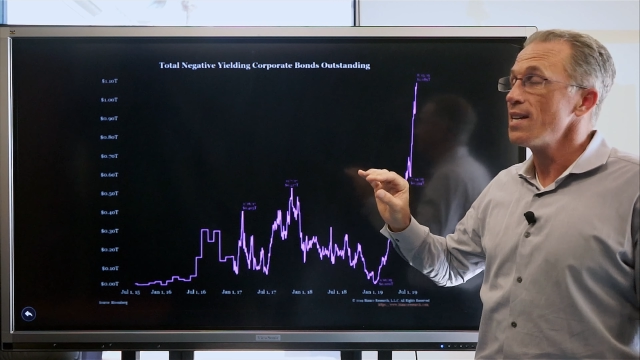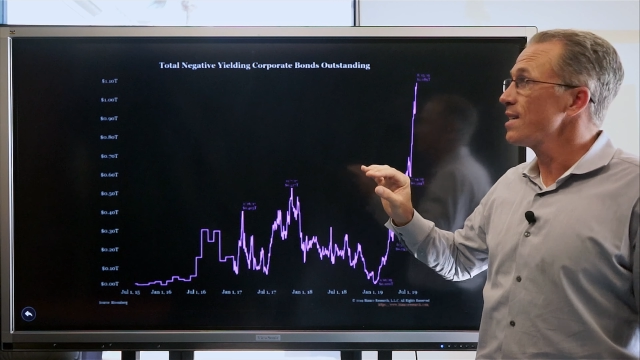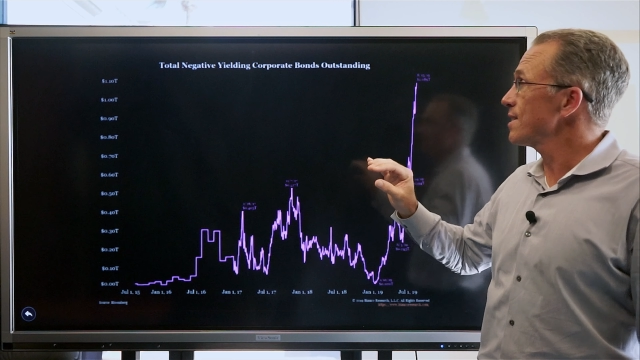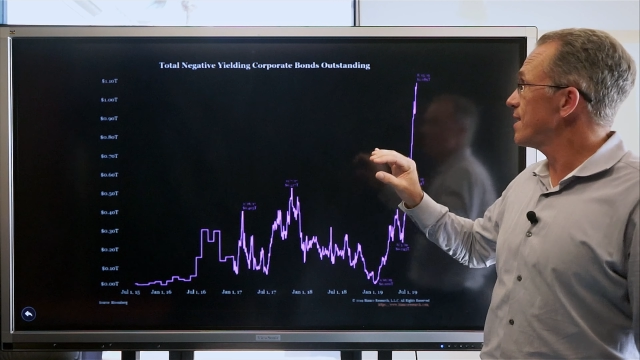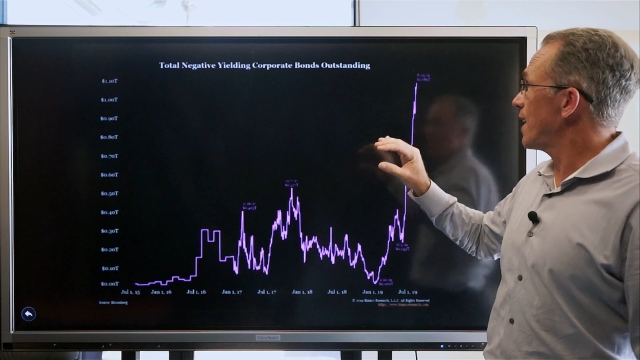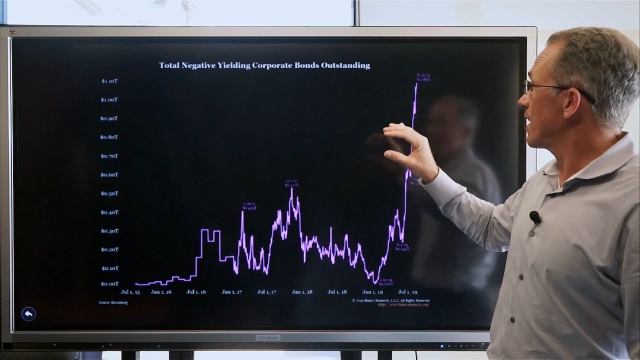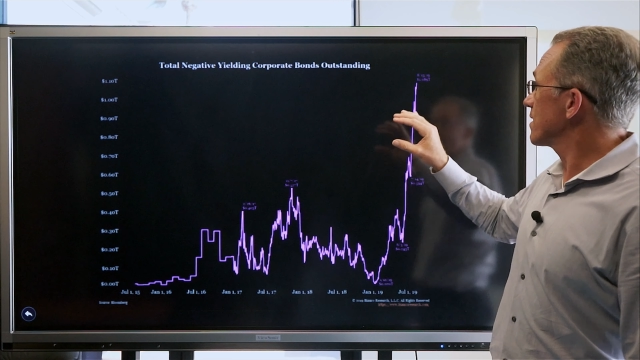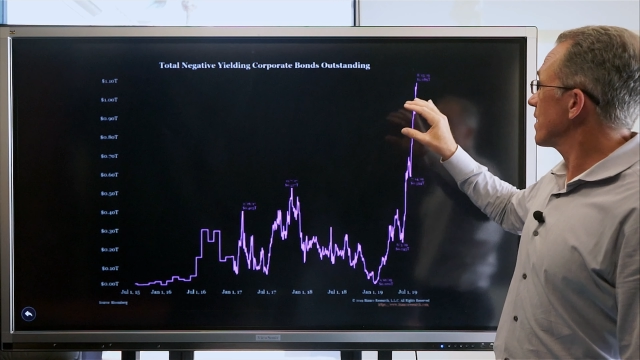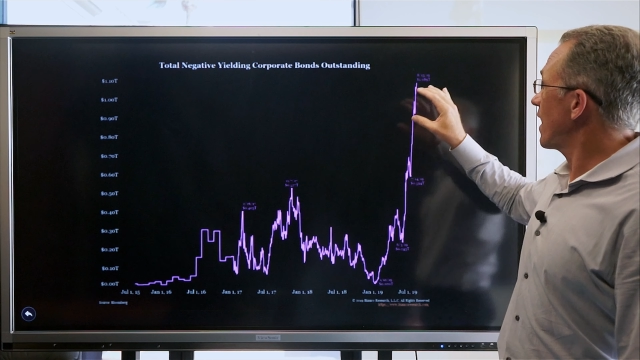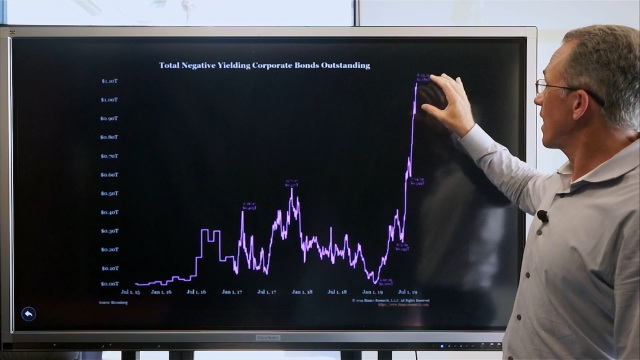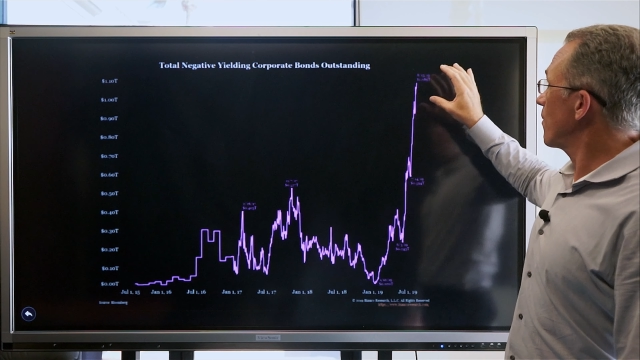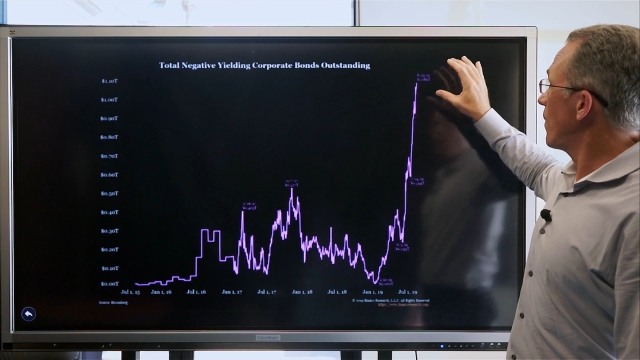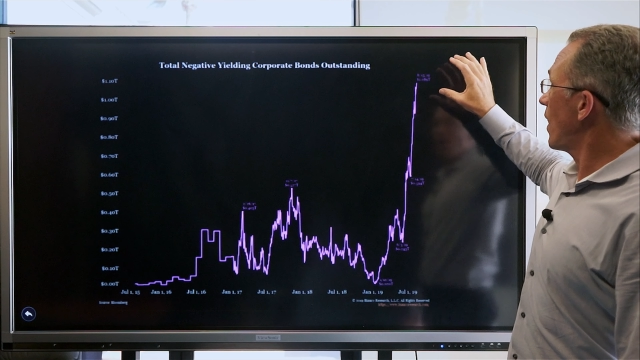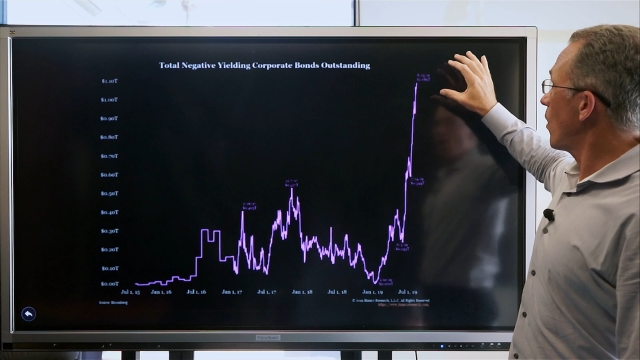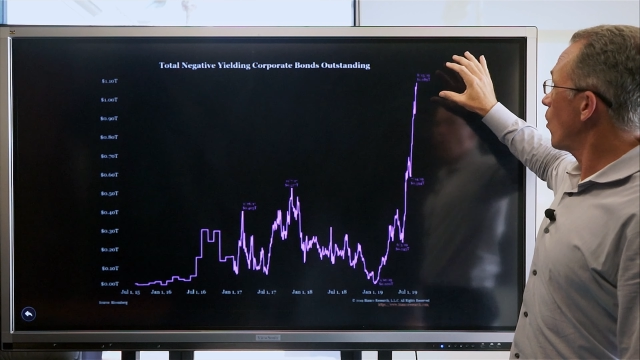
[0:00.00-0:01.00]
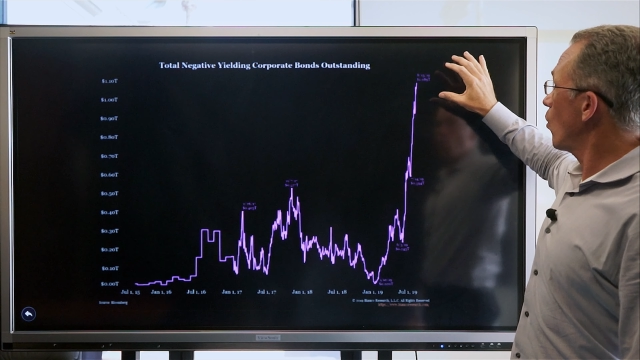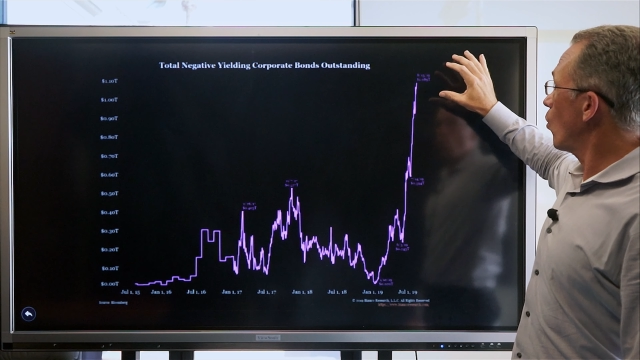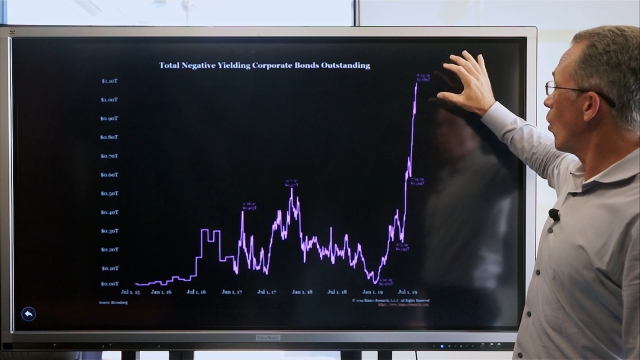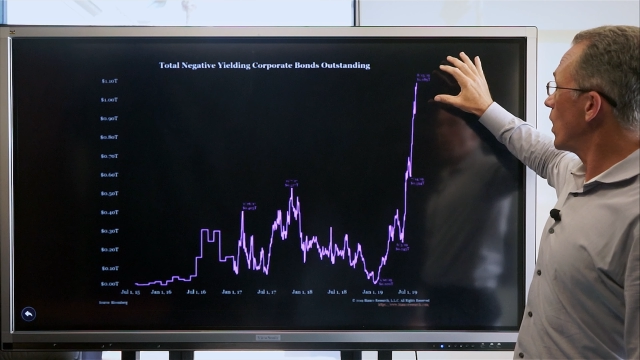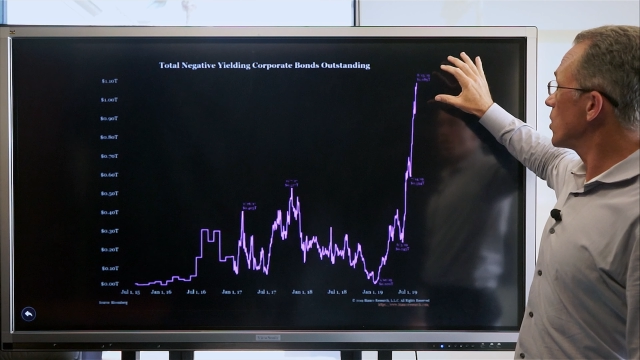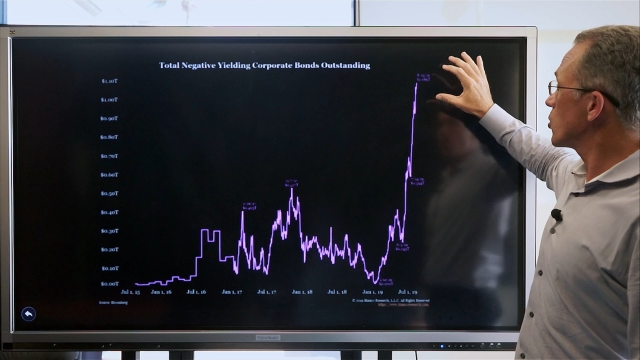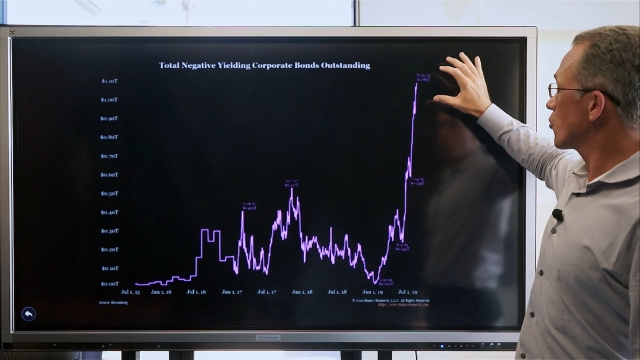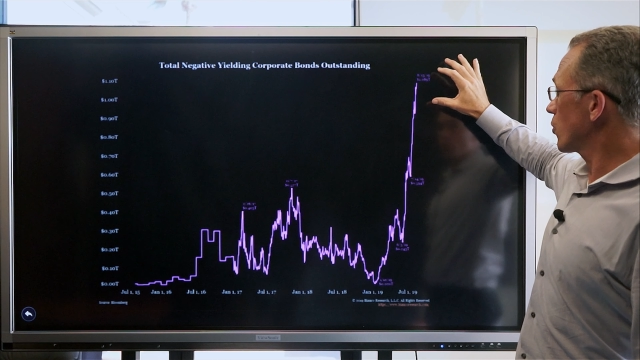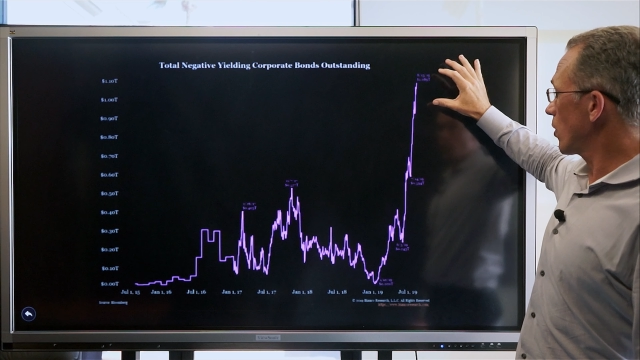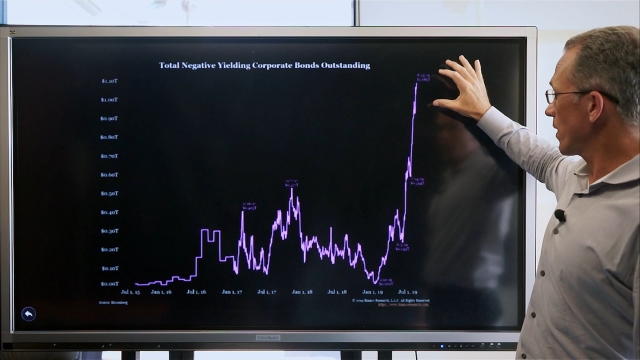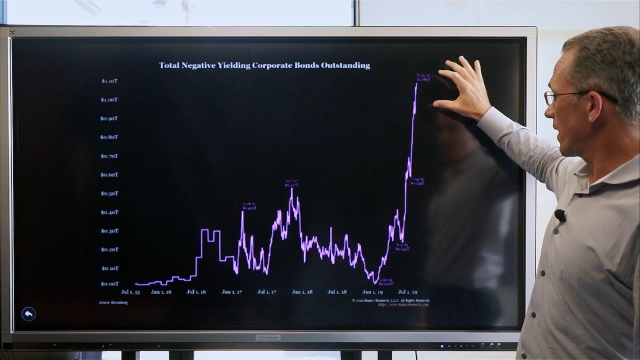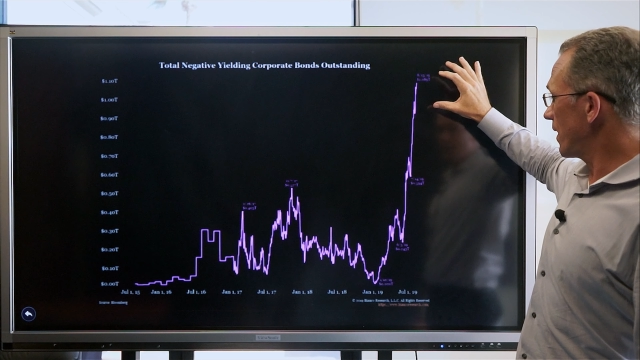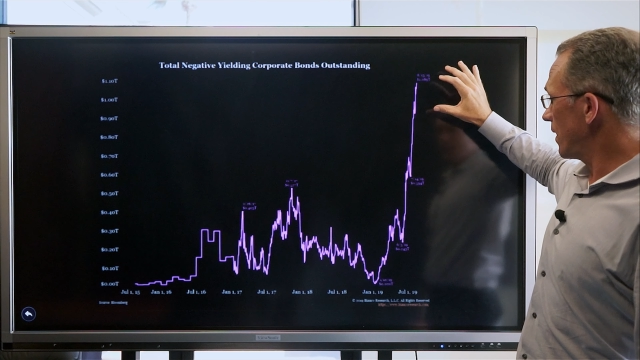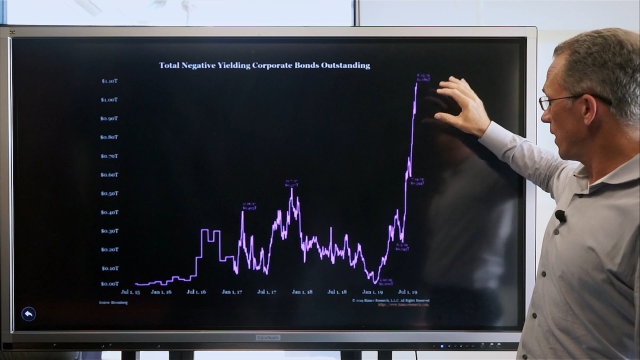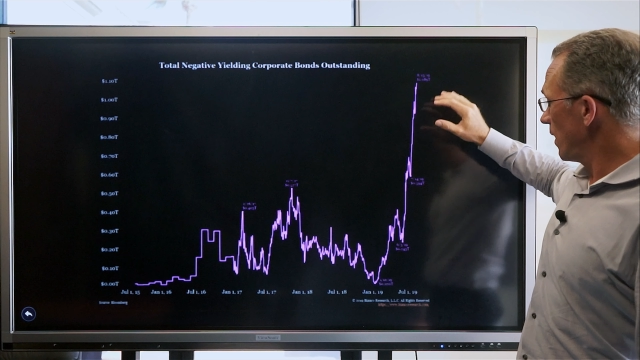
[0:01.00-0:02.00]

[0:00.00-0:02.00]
stands at about $1 trillion.